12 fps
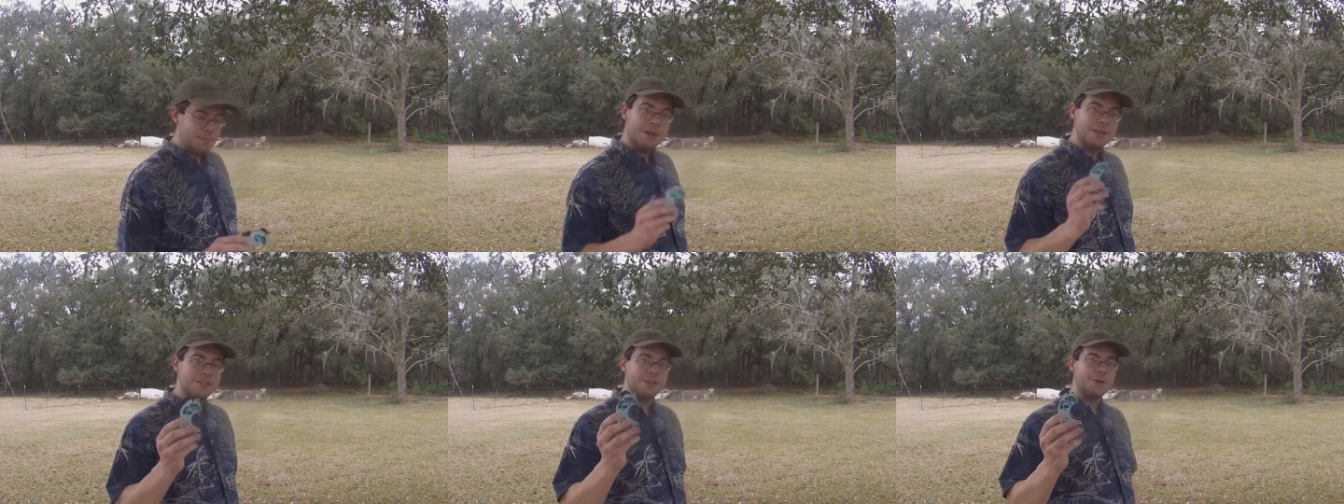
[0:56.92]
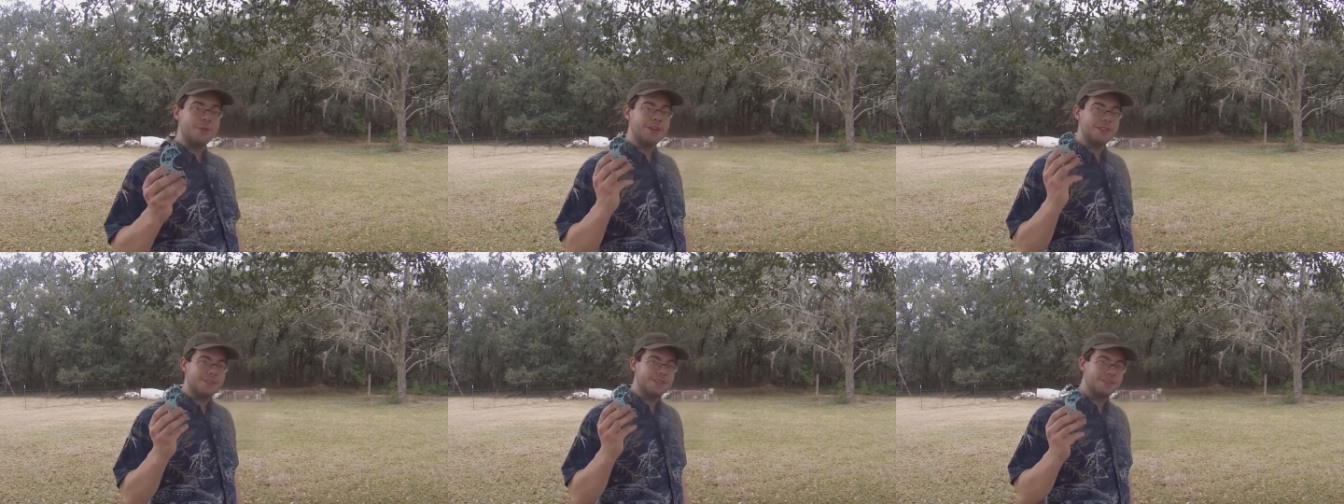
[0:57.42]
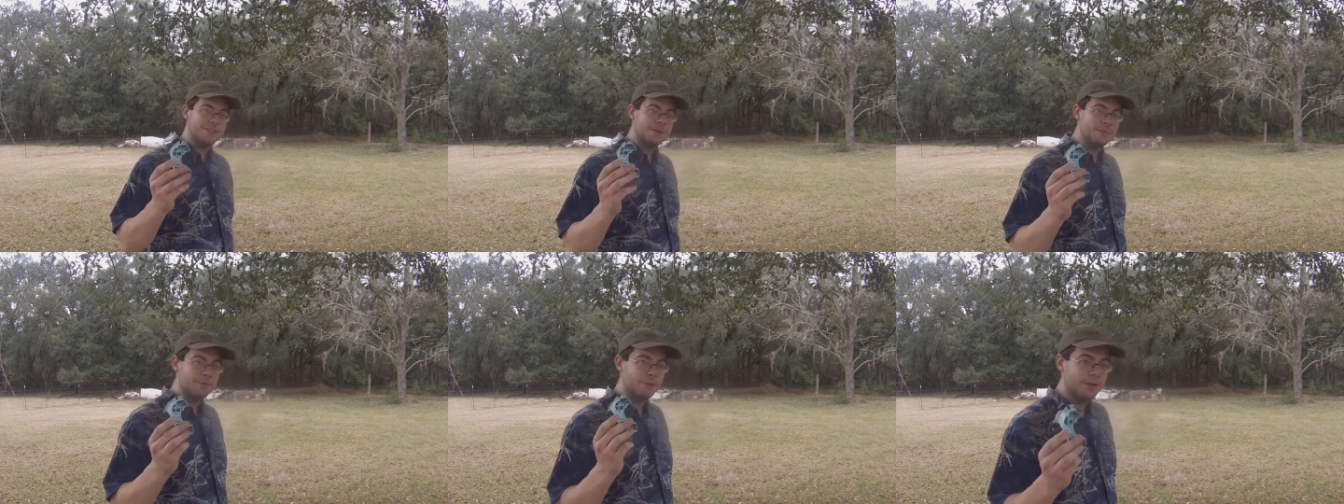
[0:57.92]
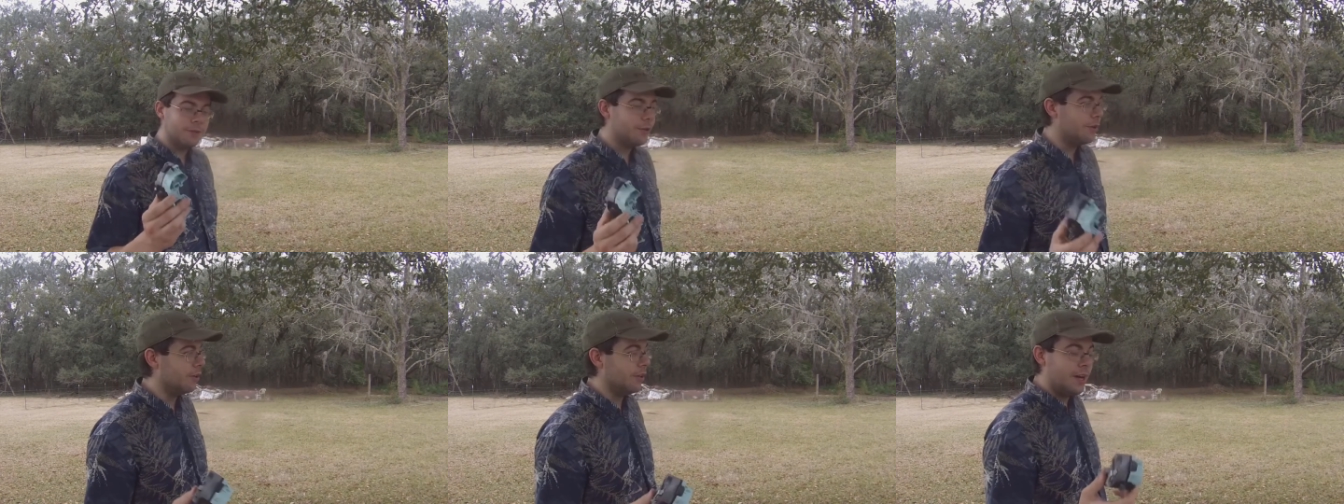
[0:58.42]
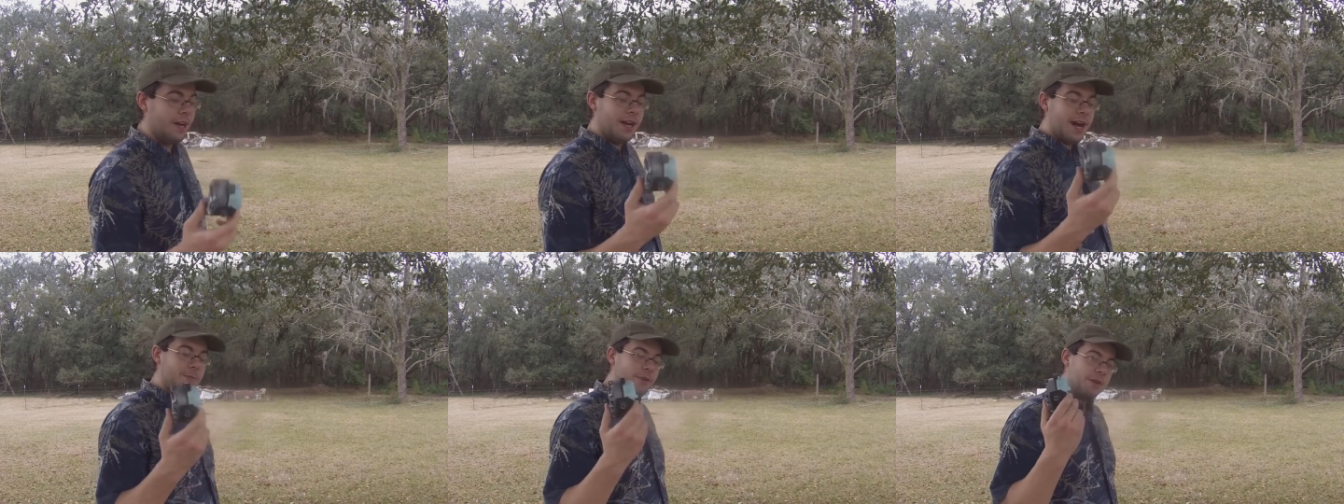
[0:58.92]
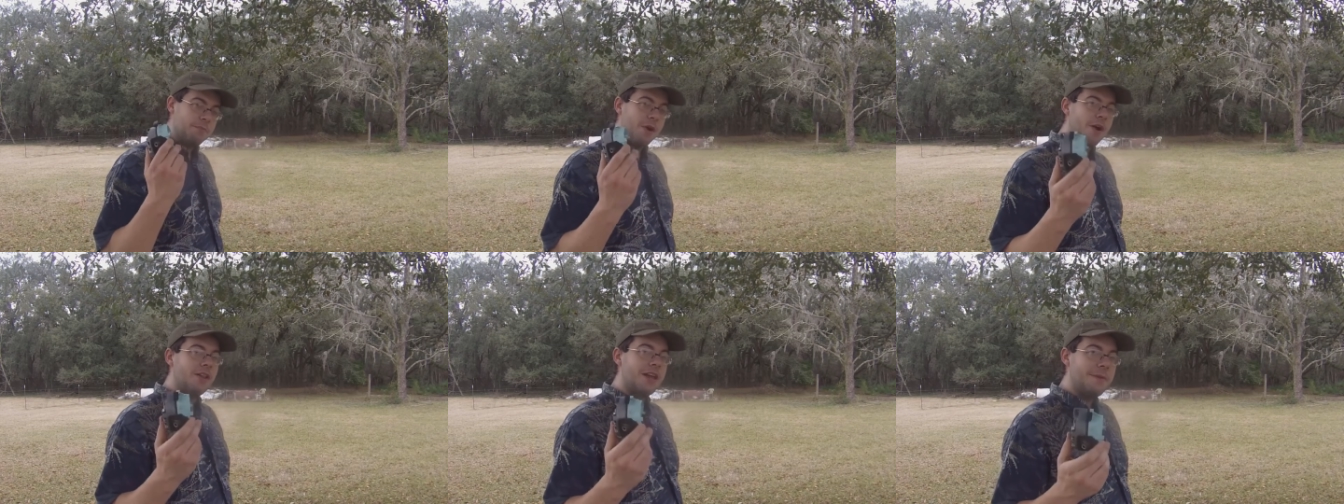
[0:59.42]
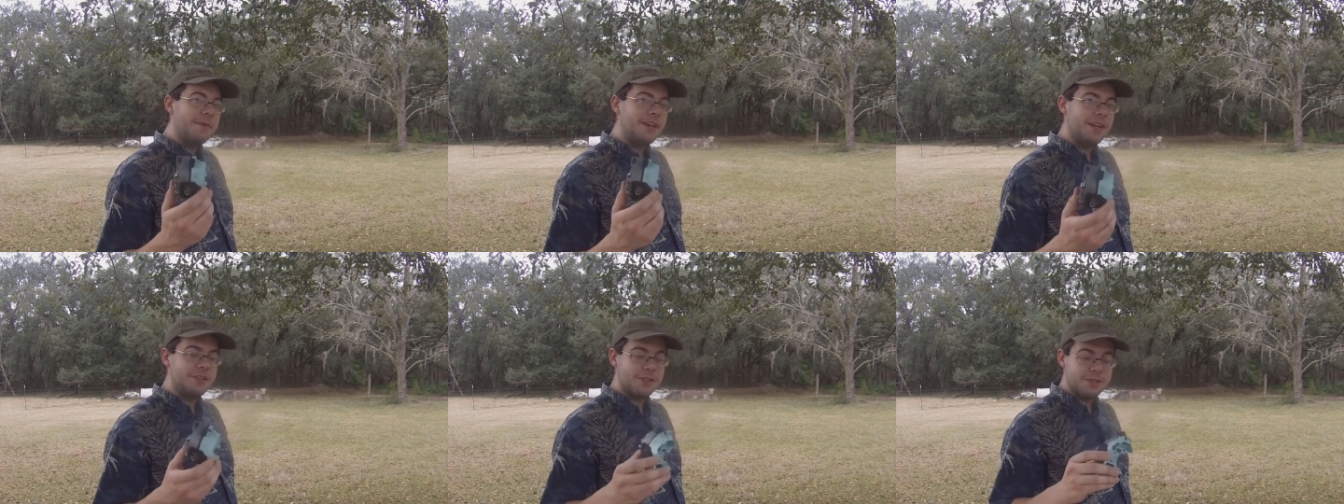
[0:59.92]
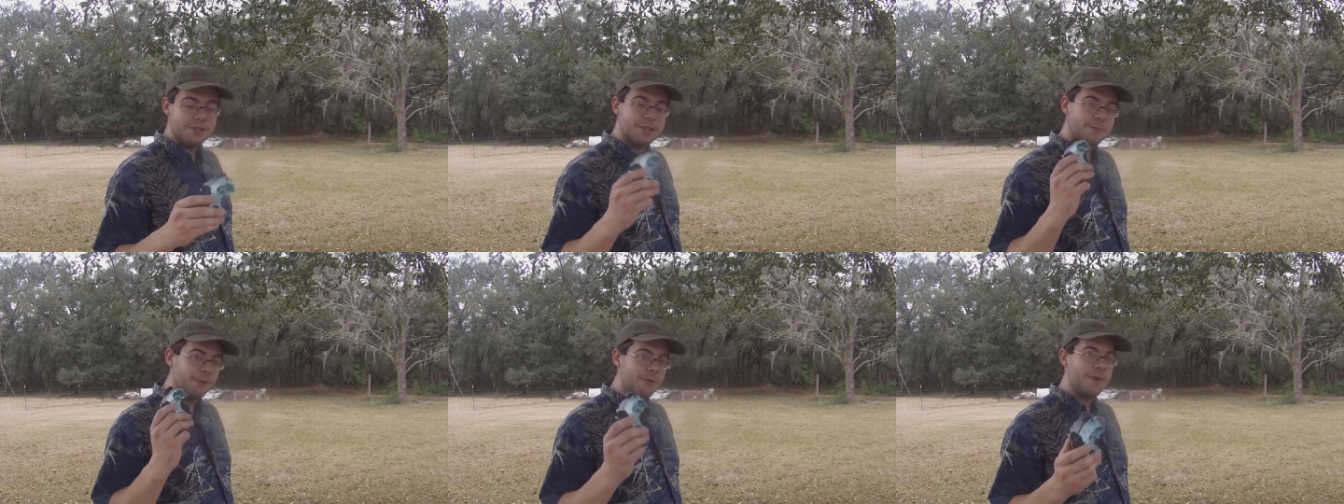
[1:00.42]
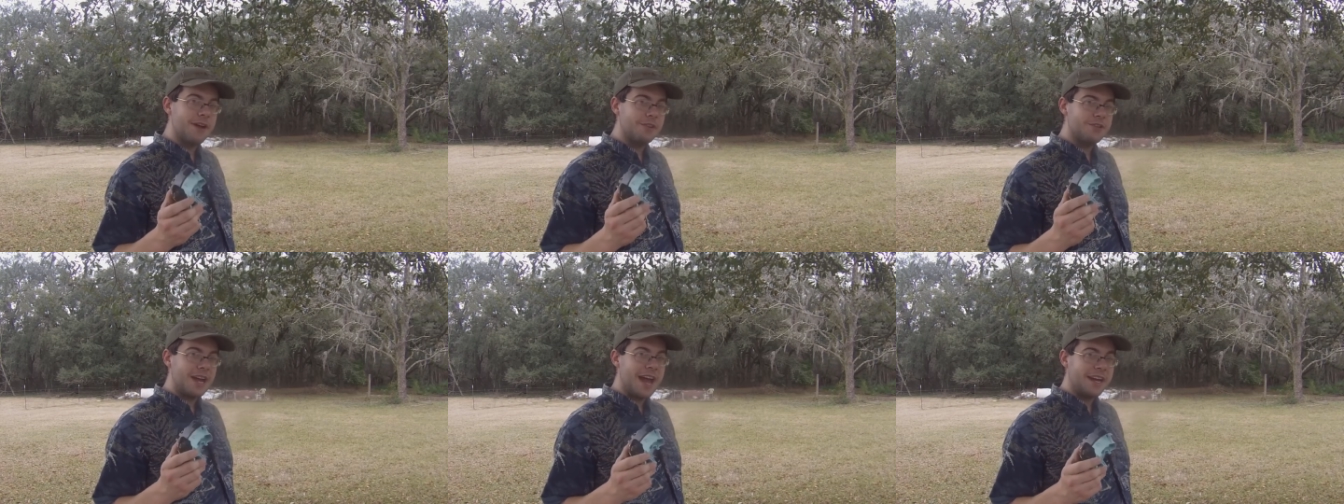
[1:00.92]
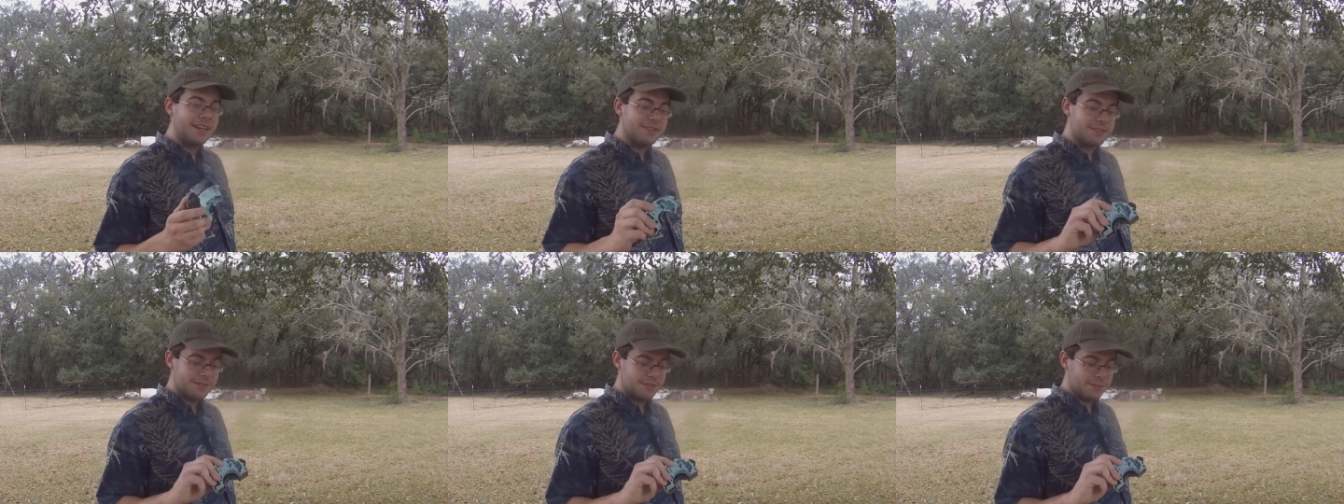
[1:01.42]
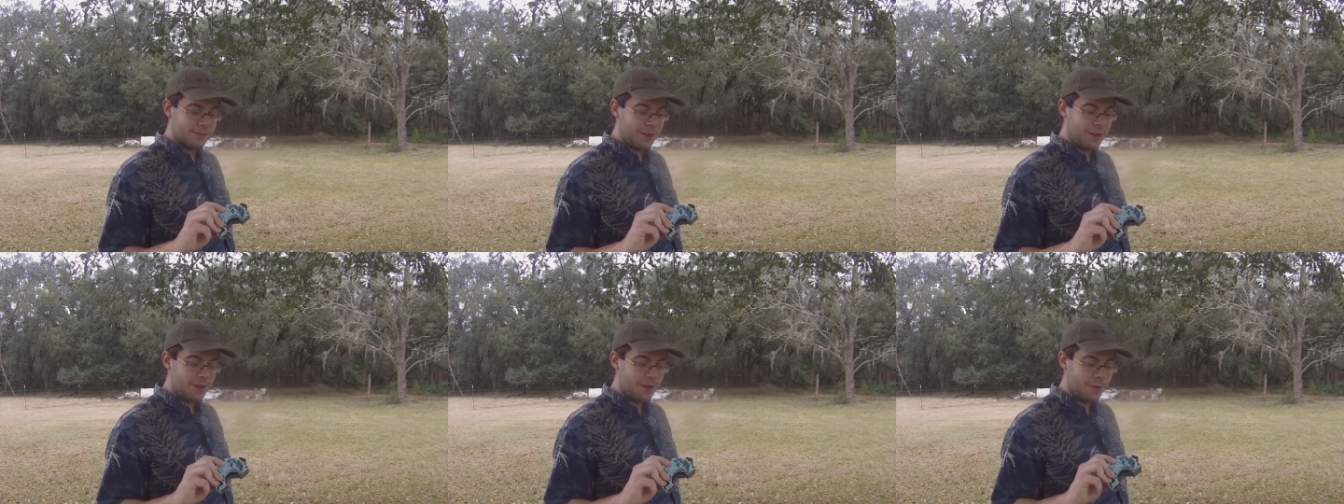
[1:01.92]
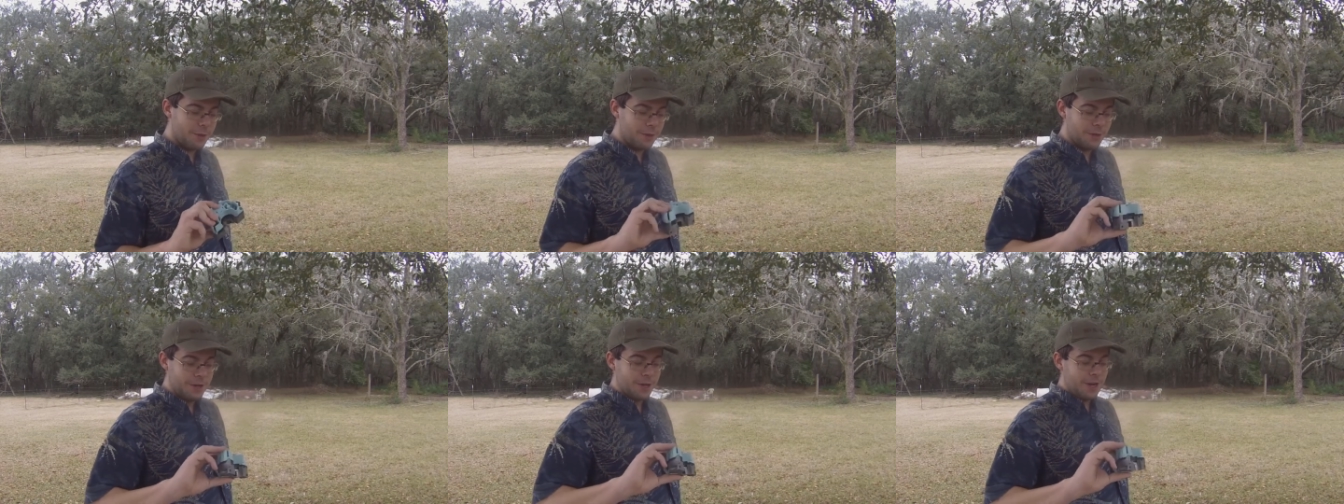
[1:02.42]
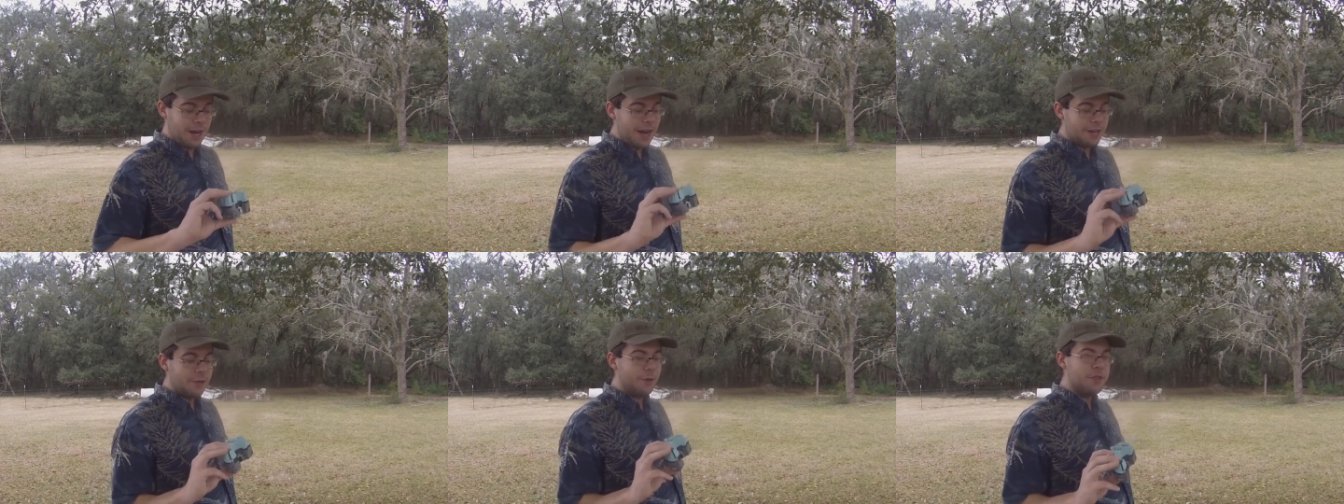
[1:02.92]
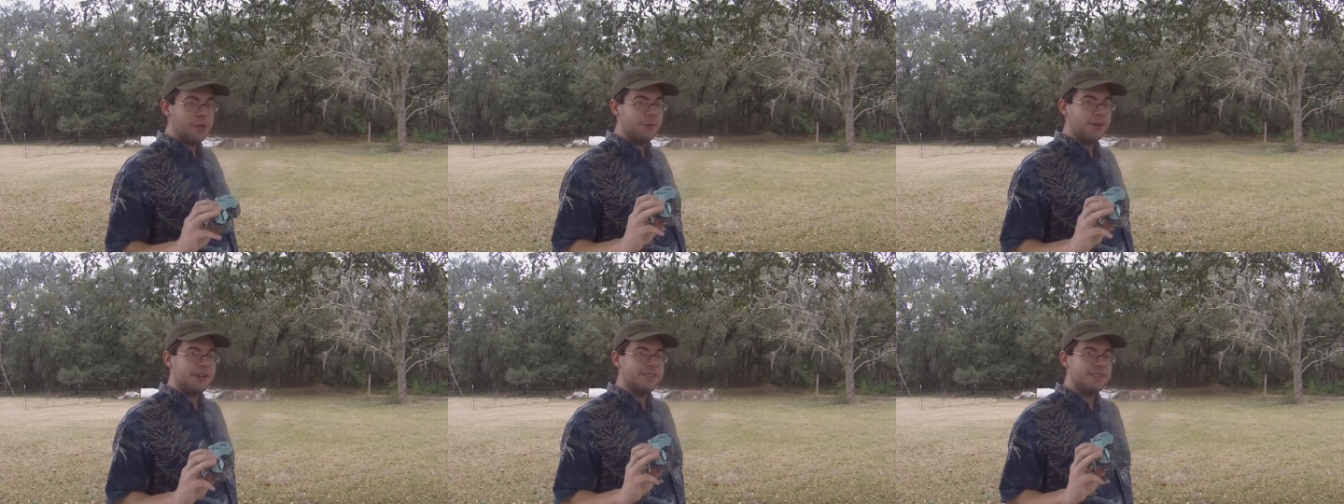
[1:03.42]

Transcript: but I still think that this is going to be pretty cool. I'm running ball ammunition, just full metal jackets, so I don't think we're going to